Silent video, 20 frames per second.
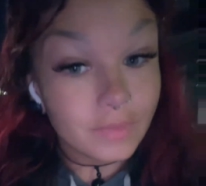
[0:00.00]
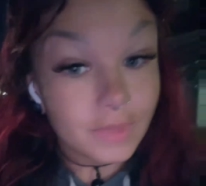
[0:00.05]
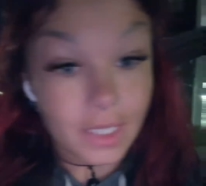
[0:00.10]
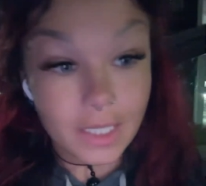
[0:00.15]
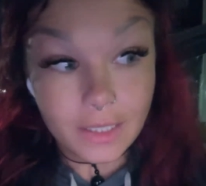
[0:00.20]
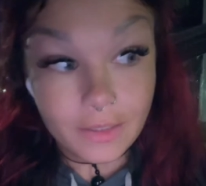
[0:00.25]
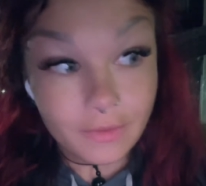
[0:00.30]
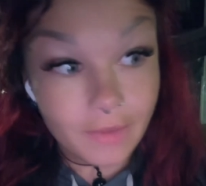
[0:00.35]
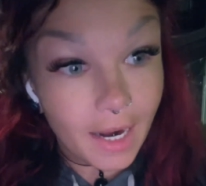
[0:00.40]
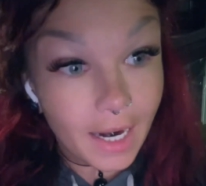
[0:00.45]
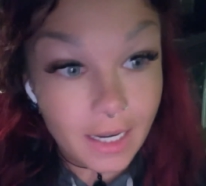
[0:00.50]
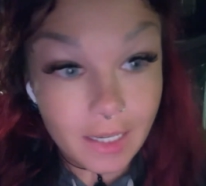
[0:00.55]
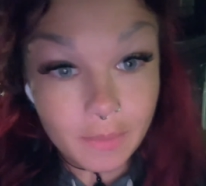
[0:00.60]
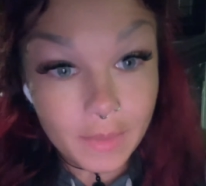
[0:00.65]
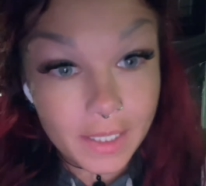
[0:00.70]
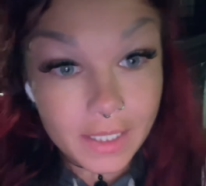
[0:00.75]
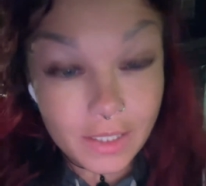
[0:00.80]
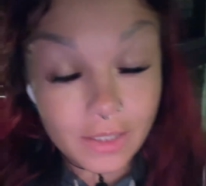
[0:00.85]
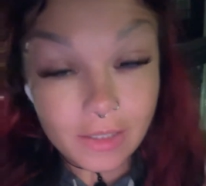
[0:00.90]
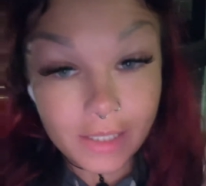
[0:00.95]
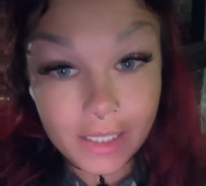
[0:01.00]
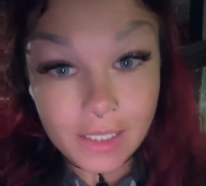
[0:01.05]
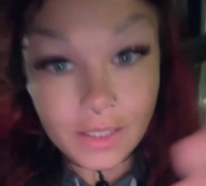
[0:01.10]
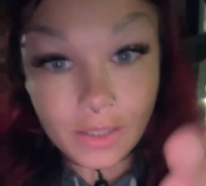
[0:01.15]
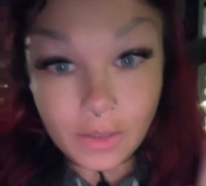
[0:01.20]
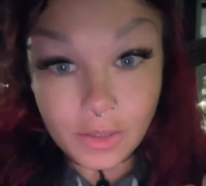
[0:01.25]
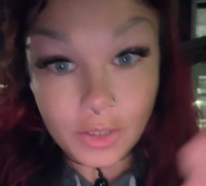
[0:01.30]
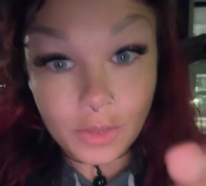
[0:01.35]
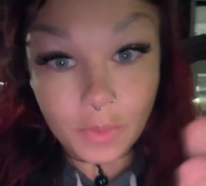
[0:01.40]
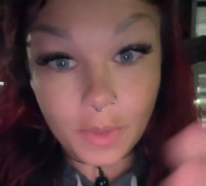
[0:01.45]
Environmental and
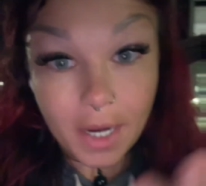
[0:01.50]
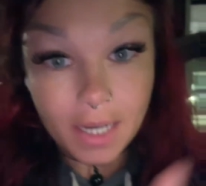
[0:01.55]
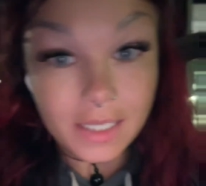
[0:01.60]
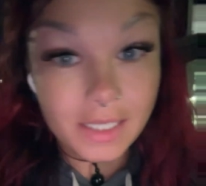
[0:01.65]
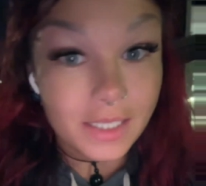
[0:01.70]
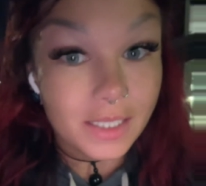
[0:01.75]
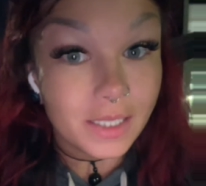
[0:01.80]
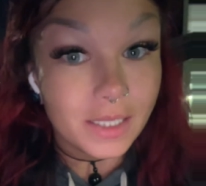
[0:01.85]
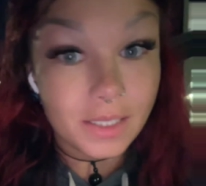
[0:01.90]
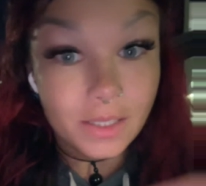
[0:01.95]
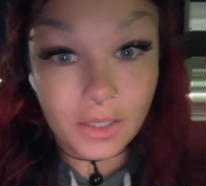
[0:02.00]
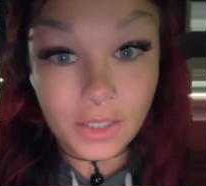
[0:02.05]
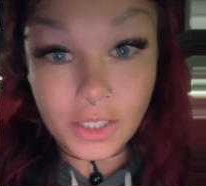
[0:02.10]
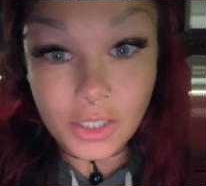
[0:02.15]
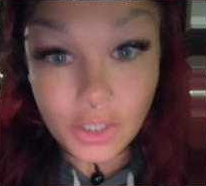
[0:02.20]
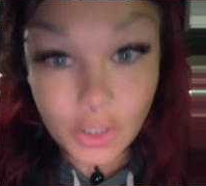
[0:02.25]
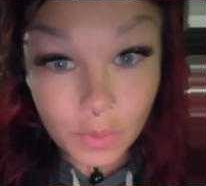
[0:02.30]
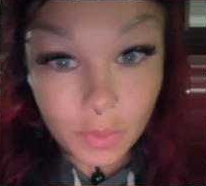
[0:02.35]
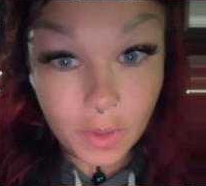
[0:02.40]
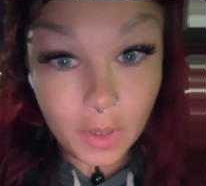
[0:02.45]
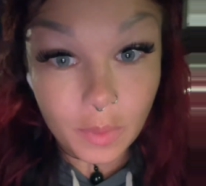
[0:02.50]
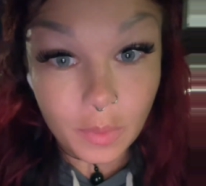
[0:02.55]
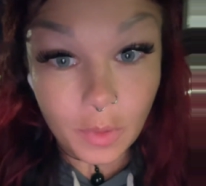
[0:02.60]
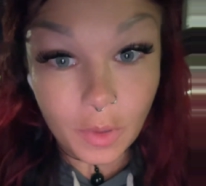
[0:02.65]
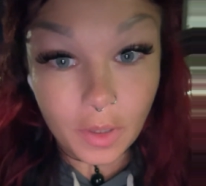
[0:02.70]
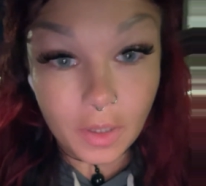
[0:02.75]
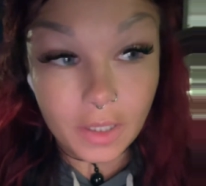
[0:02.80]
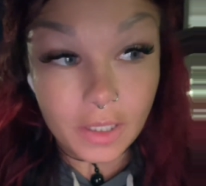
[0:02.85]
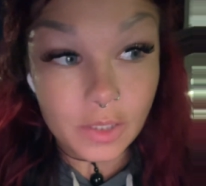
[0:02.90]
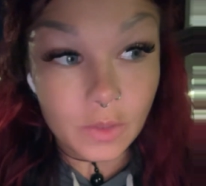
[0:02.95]
social practices are super
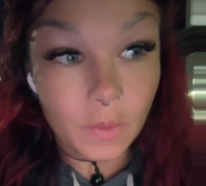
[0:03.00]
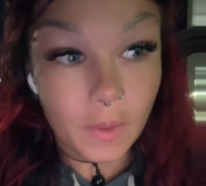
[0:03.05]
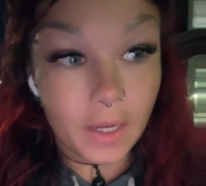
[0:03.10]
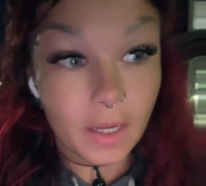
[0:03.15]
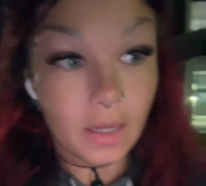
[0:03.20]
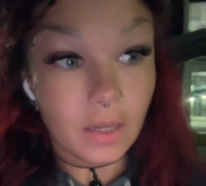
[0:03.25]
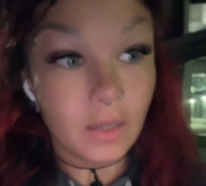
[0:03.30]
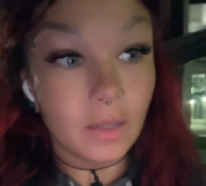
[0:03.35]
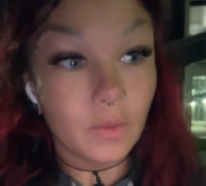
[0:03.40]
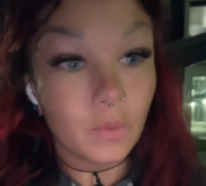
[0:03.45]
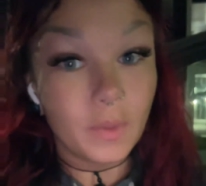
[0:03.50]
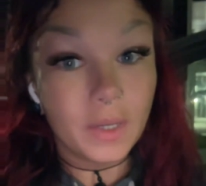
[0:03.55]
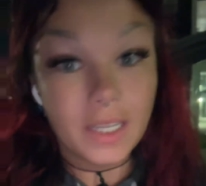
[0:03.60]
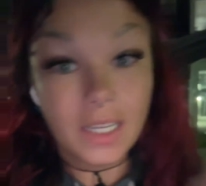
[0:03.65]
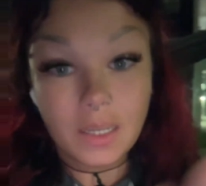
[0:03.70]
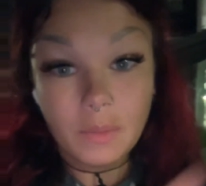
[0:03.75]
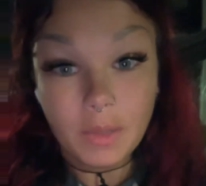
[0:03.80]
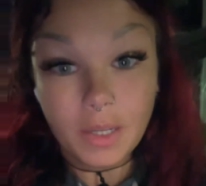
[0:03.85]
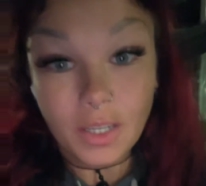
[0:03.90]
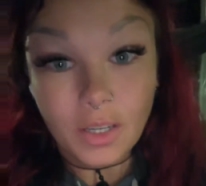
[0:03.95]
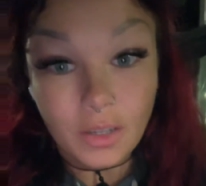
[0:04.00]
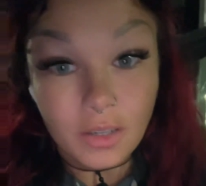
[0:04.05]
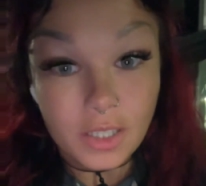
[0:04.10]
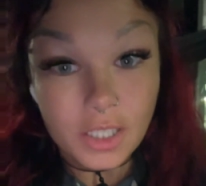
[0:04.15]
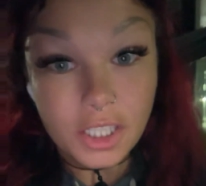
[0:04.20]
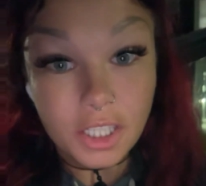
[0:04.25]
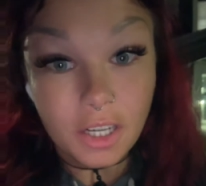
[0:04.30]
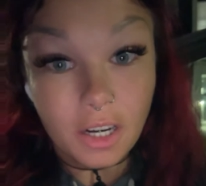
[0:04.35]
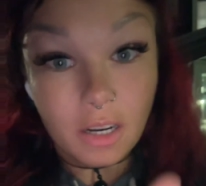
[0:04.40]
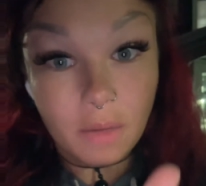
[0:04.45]
important as well. We need to be
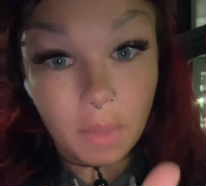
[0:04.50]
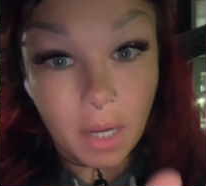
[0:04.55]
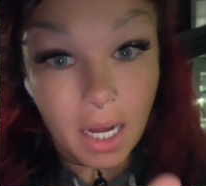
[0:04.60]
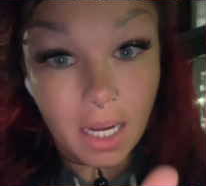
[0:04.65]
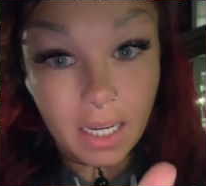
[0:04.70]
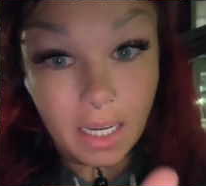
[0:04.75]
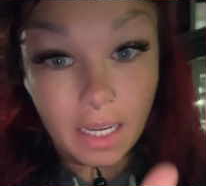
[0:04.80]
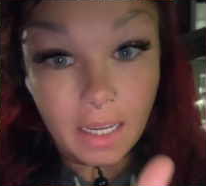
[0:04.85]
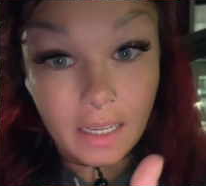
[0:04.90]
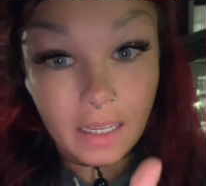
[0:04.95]
nourishing our body.